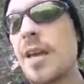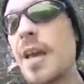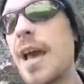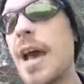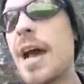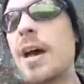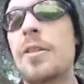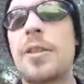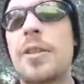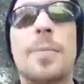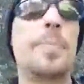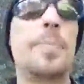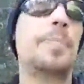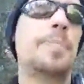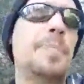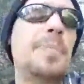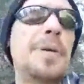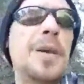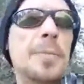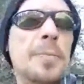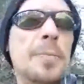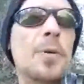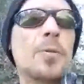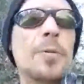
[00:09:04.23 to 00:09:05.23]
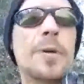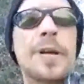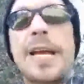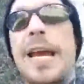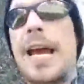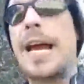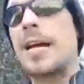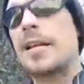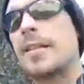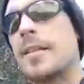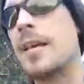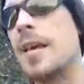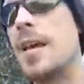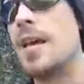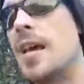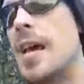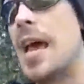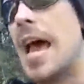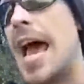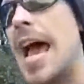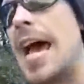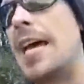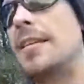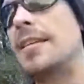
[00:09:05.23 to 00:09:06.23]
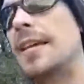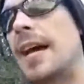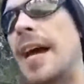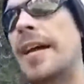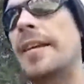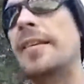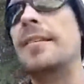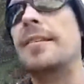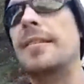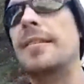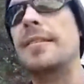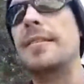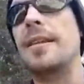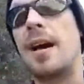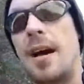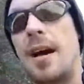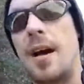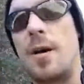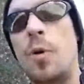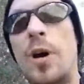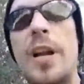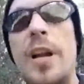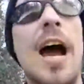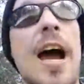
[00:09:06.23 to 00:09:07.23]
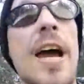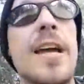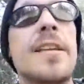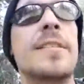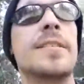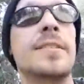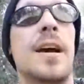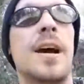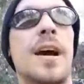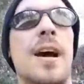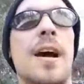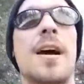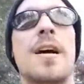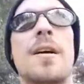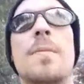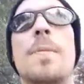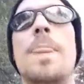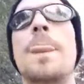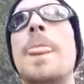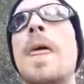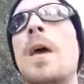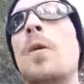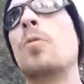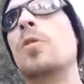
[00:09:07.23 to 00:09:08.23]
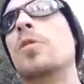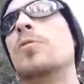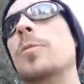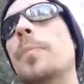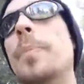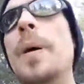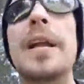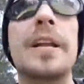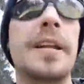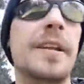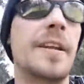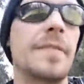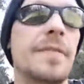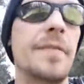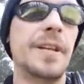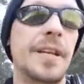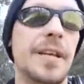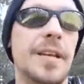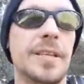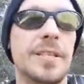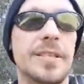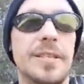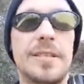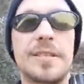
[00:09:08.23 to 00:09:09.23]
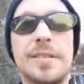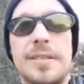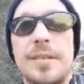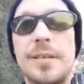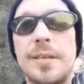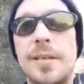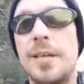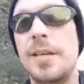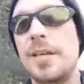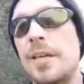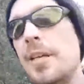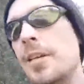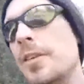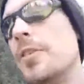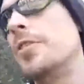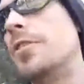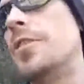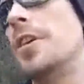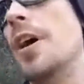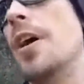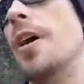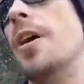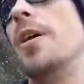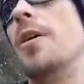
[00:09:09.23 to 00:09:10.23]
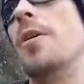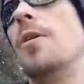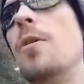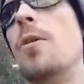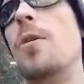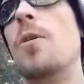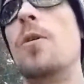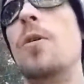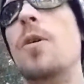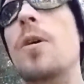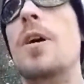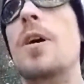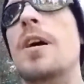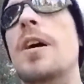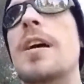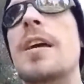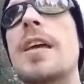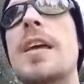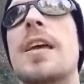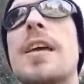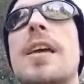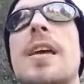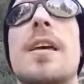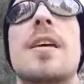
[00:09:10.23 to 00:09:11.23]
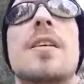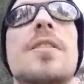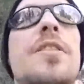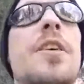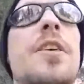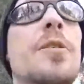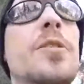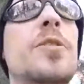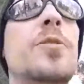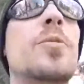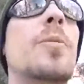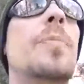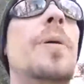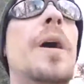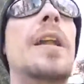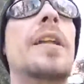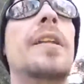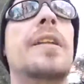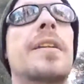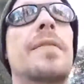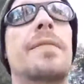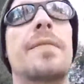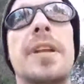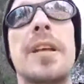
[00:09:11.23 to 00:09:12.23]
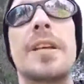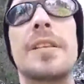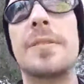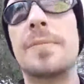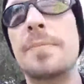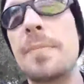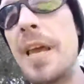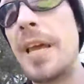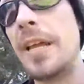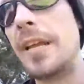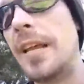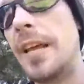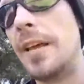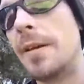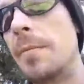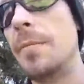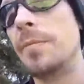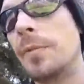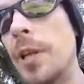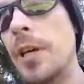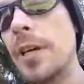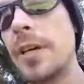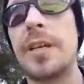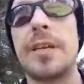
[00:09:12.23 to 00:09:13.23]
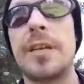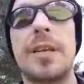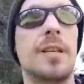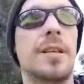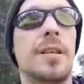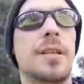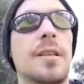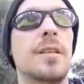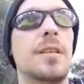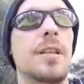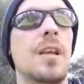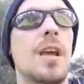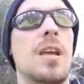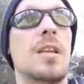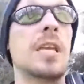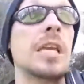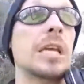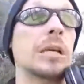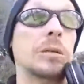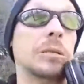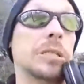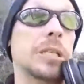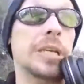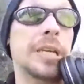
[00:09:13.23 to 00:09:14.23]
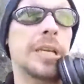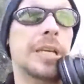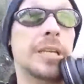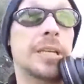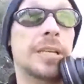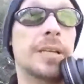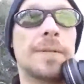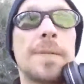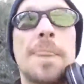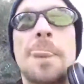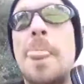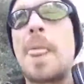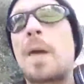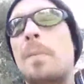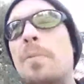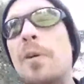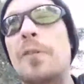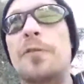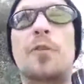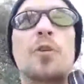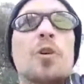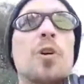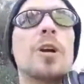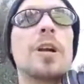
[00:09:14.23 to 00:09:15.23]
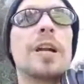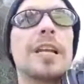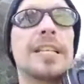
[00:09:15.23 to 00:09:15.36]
how the people react, what I saw was repetitiveness. So this repetitiveness made him look guilty before